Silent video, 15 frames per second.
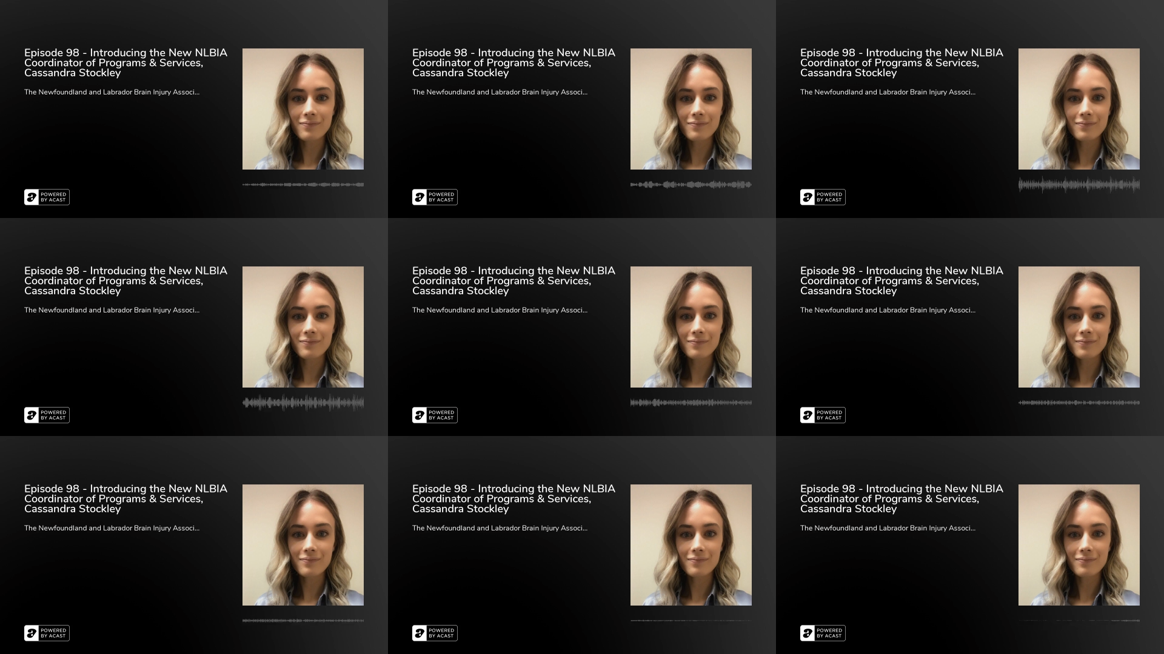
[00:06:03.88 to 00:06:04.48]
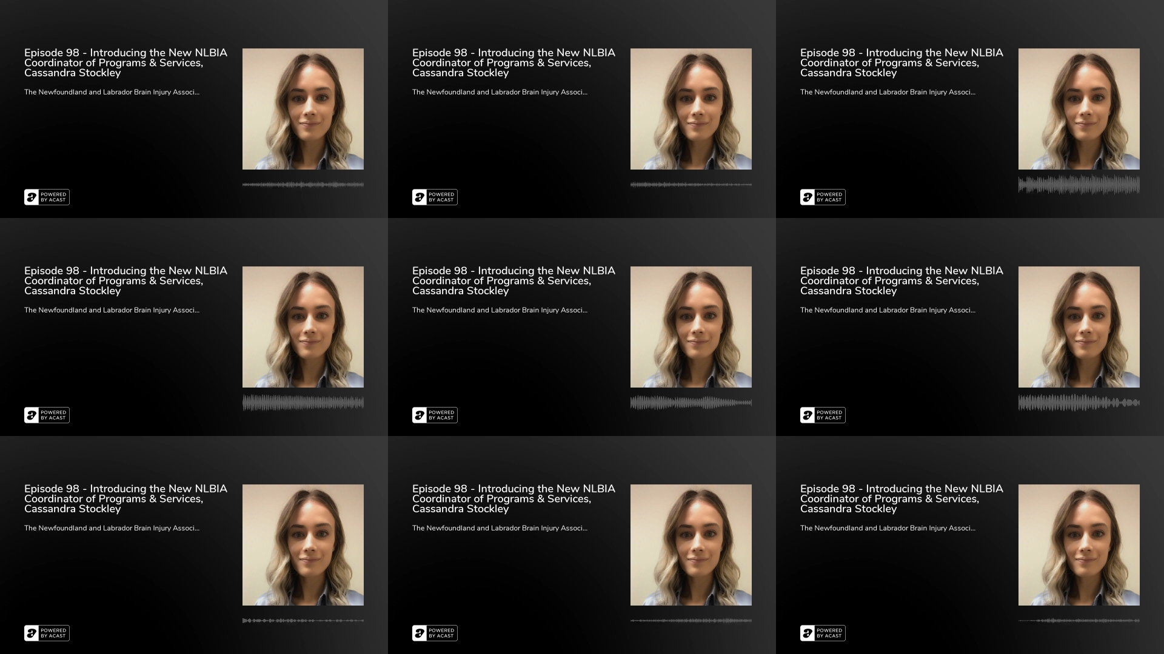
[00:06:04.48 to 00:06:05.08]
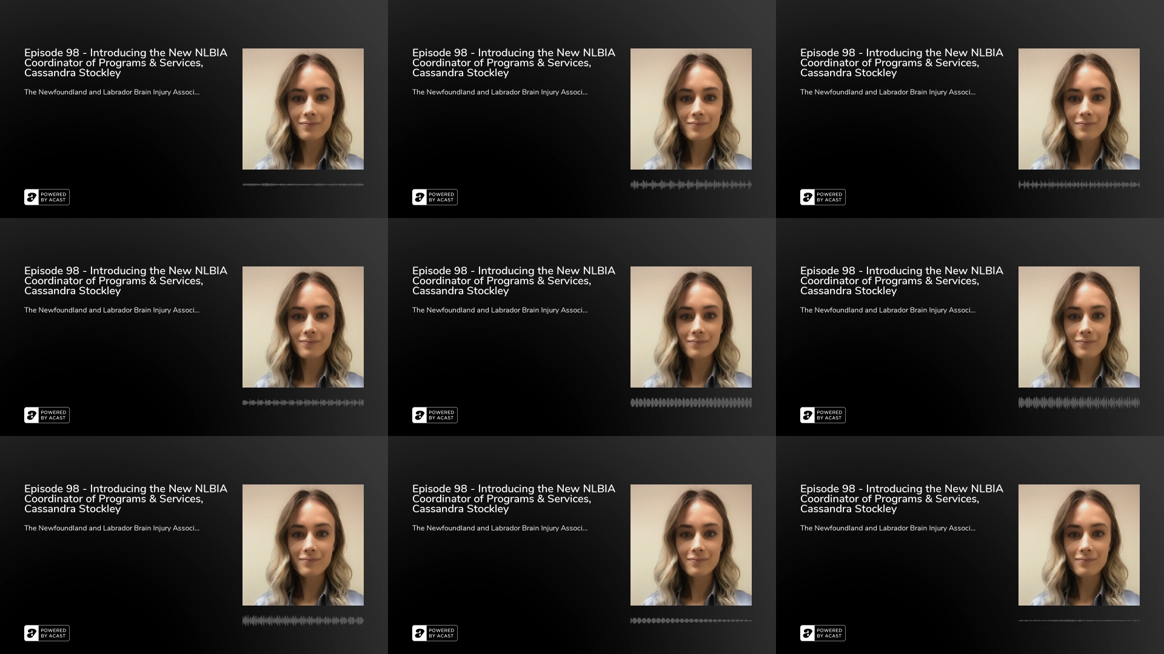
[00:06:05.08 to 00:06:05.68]

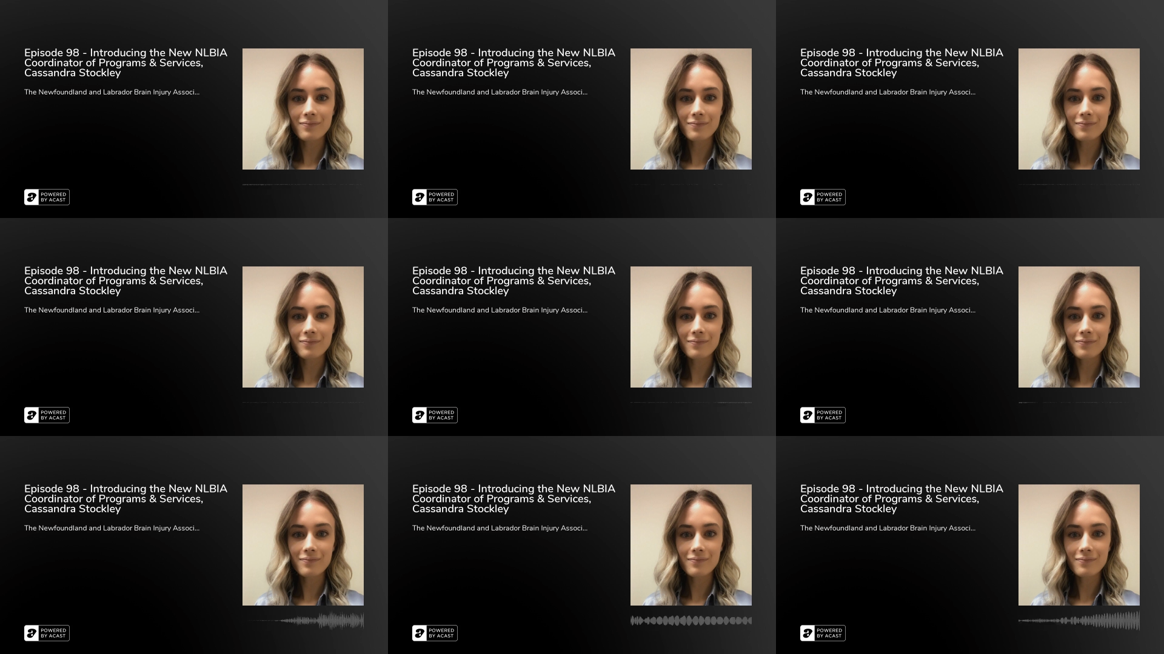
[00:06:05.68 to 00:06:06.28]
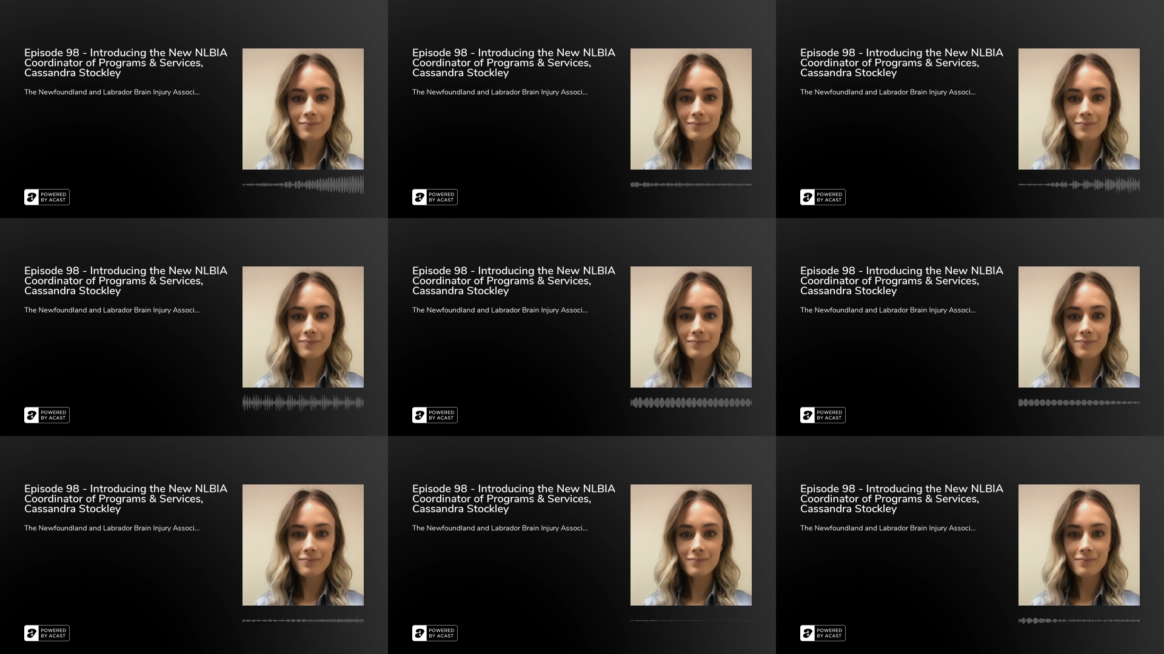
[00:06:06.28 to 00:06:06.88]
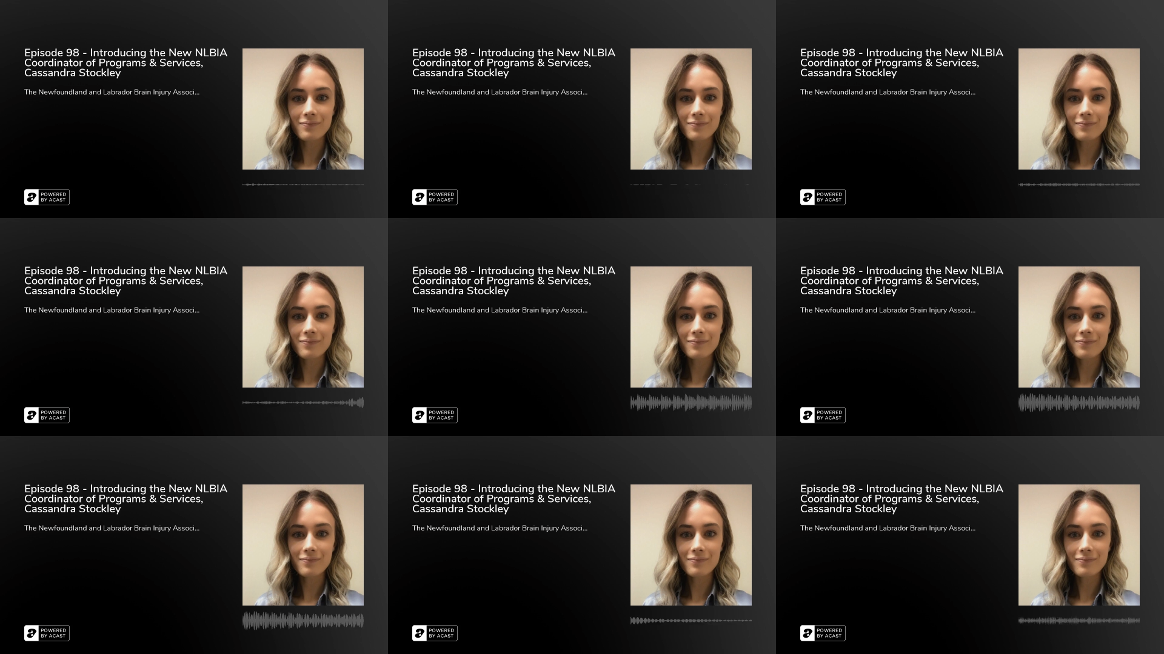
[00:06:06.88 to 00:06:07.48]

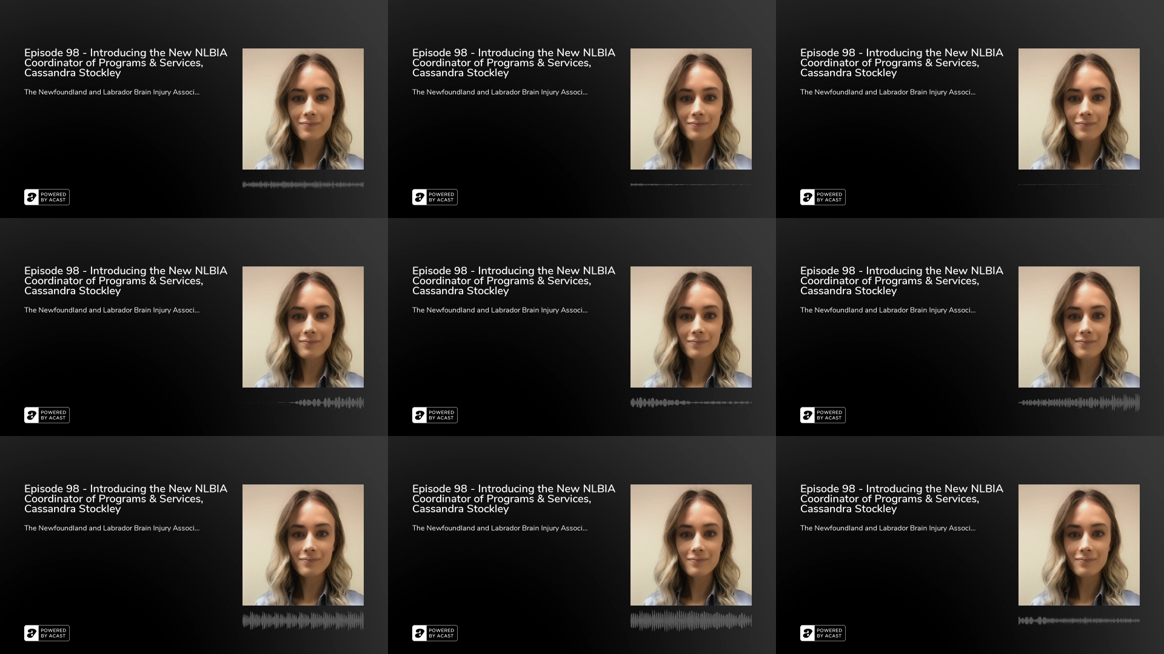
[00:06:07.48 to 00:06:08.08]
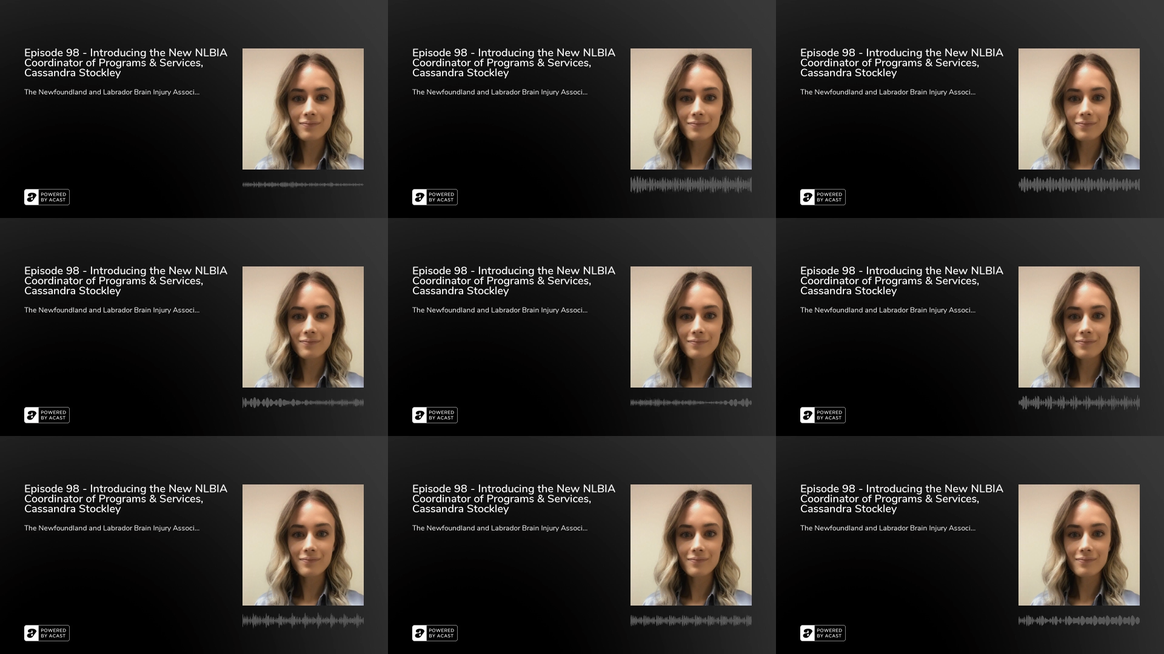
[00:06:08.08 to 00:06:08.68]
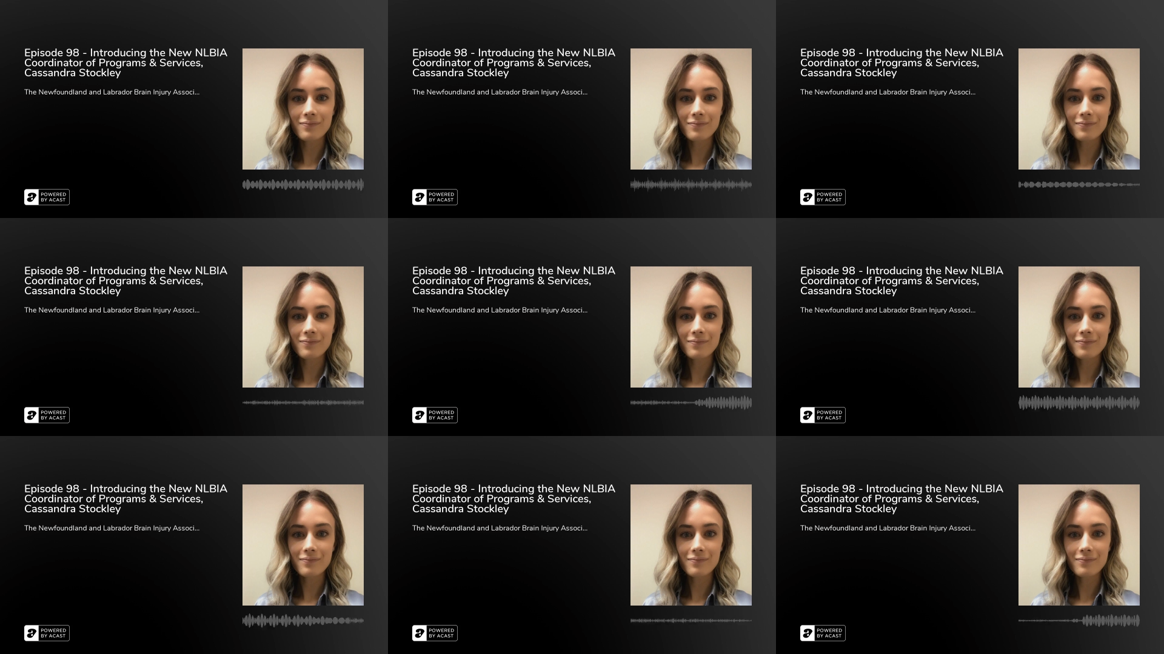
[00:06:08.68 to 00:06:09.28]

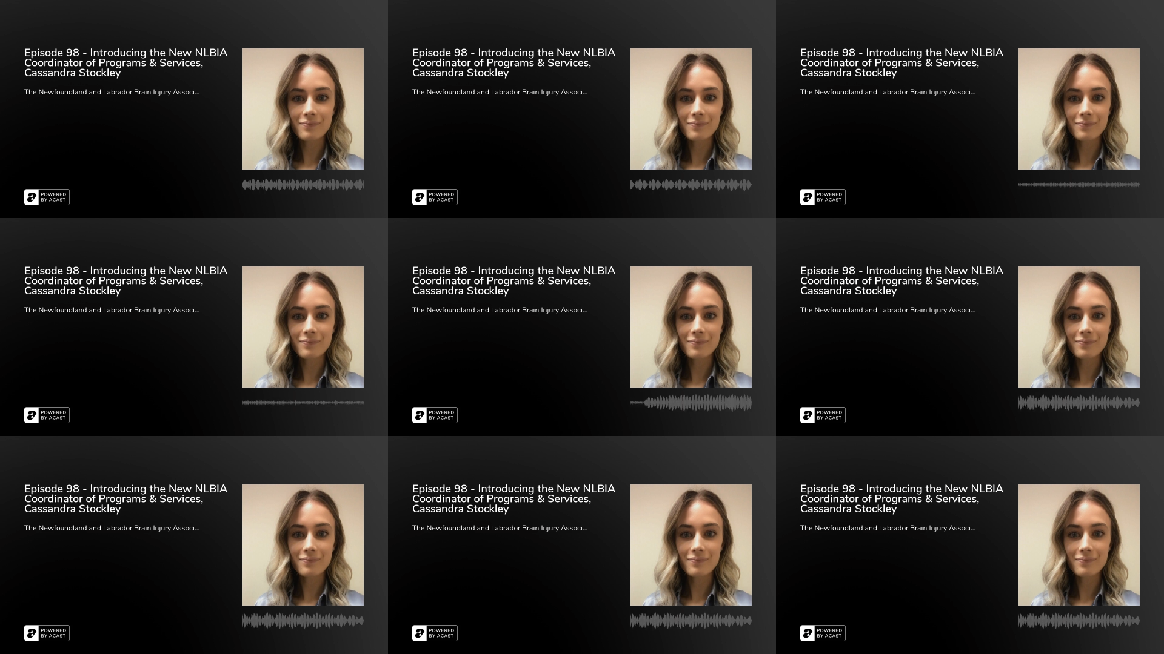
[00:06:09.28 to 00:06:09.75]
This is a still picture; no speech is visible.